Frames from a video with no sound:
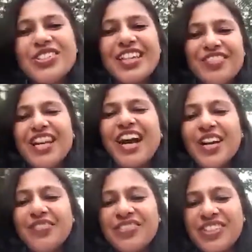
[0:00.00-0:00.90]
today we
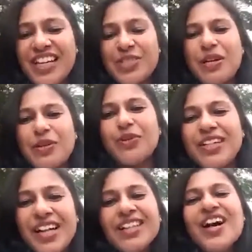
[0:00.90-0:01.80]
are with Ritesh
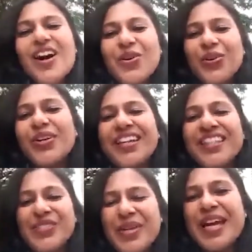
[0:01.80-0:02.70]
Beuria, who
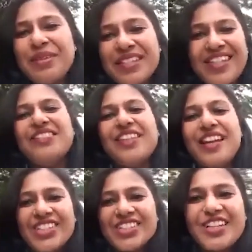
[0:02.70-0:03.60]
is doing MSc in
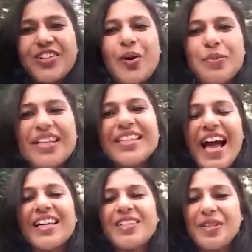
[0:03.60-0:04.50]
Financial Economics
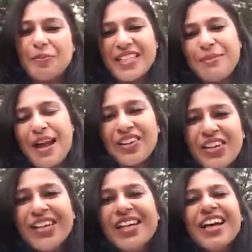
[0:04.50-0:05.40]
at Base
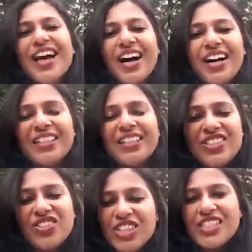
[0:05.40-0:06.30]
Bangalore.
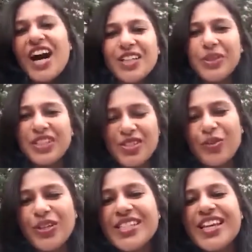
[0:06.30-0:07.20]
He's just started with his
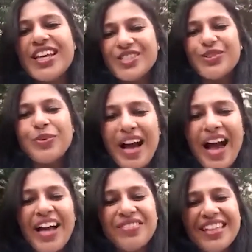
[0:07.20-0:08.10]
course. So
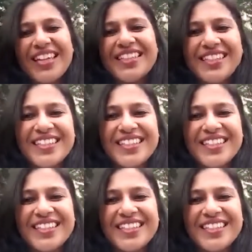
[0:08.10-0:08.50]
hi, Ritesh.